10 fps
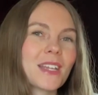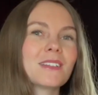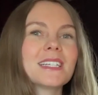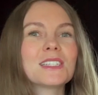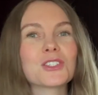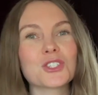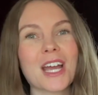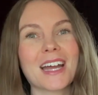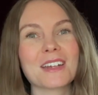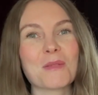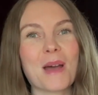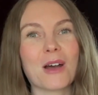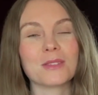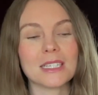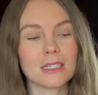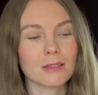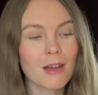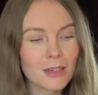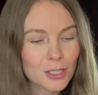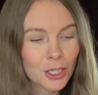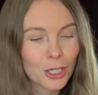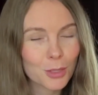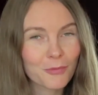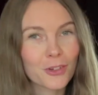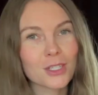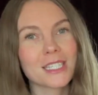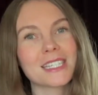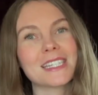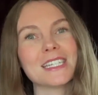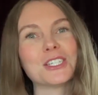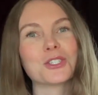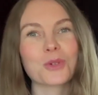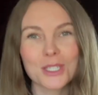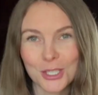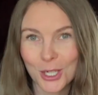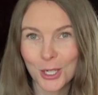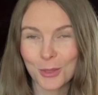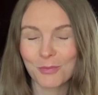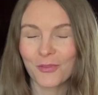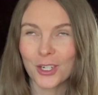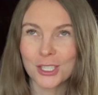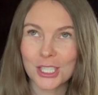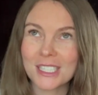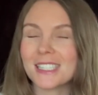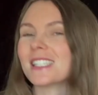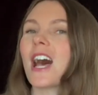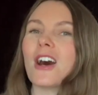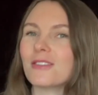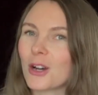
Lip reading: now let's chat about the long-term versus the short-term versions of